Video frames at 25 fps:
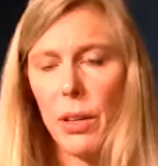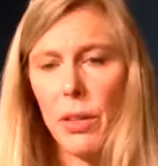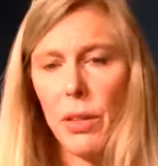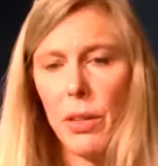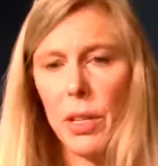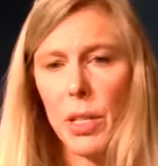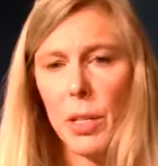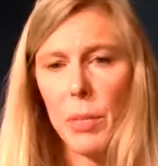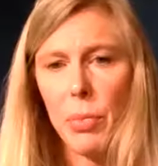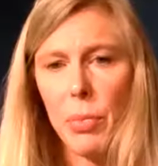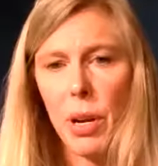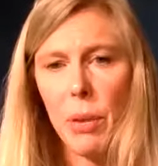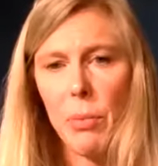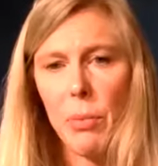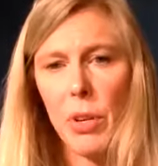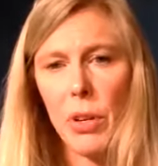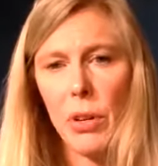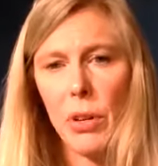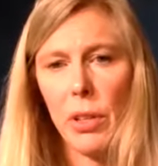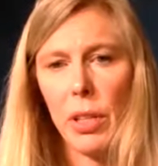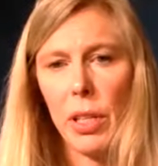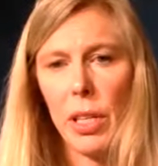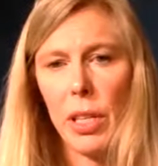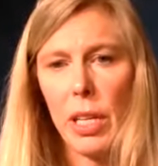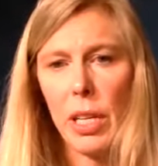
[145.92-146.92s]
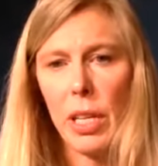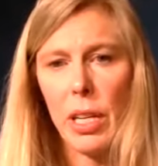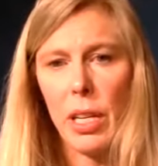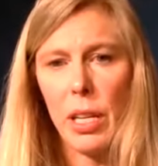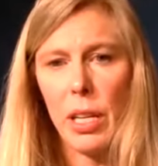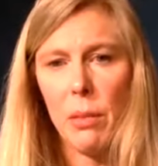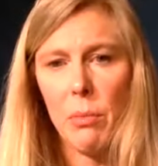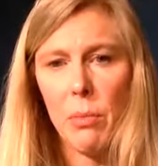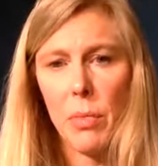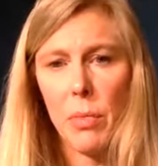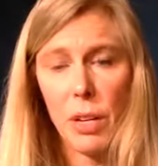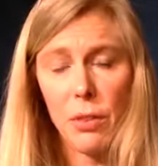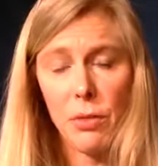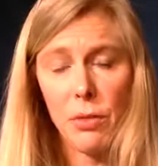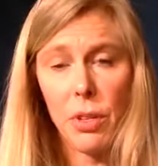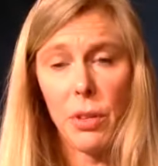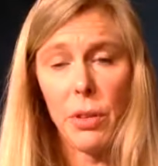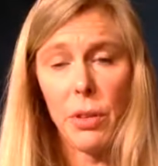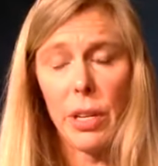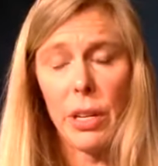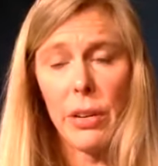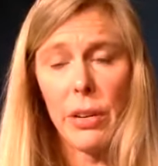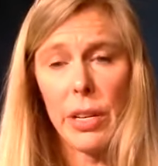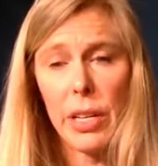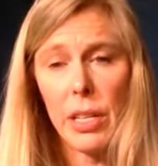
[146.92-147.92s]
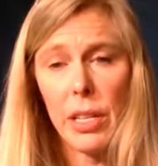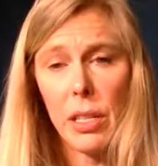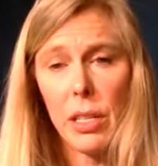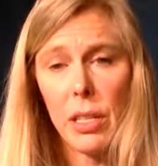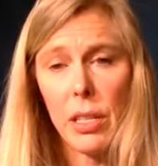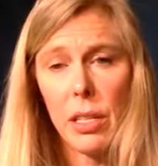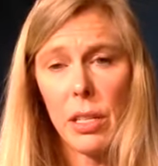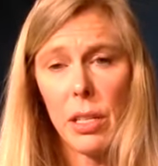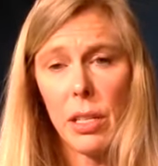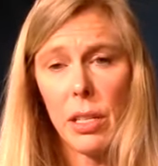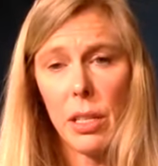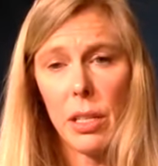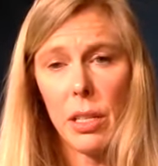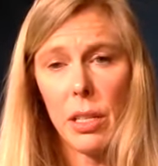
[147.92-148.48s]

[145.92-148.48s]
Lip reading: this primarily in metro areas?